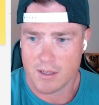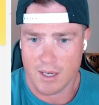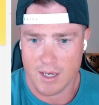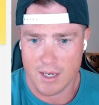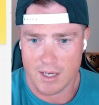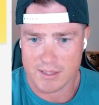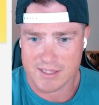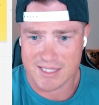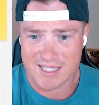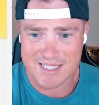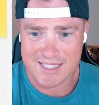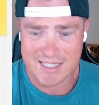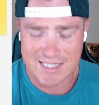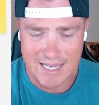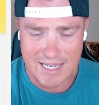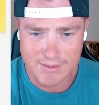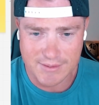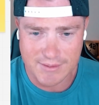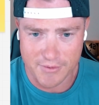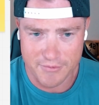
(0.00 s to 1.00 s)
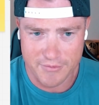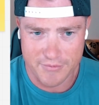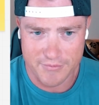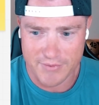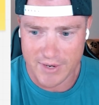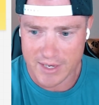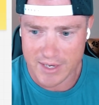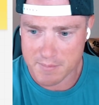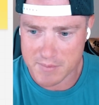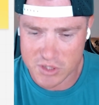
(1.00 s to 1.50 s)
successful
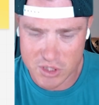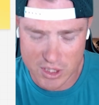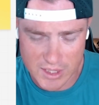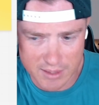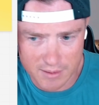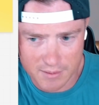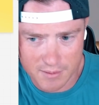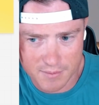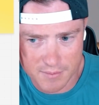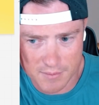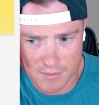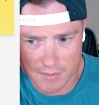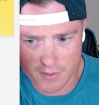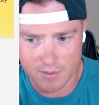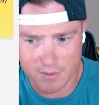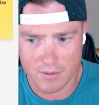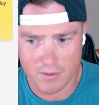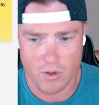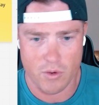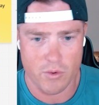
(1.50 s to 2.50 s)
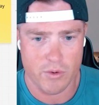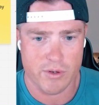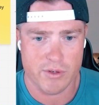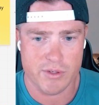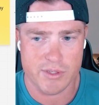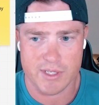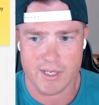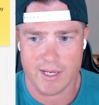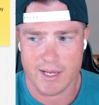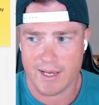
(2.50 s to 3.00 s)
vending machine
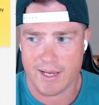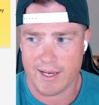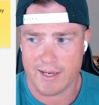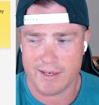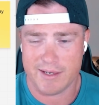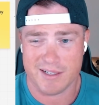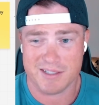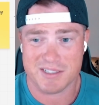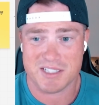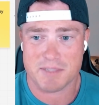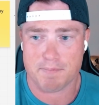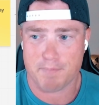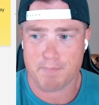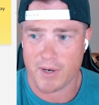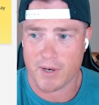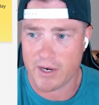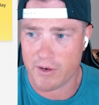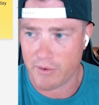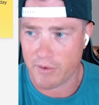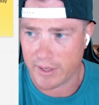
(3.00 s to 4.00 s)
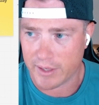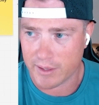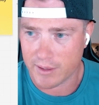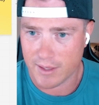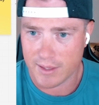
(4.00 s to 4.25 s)
owners and aspiring.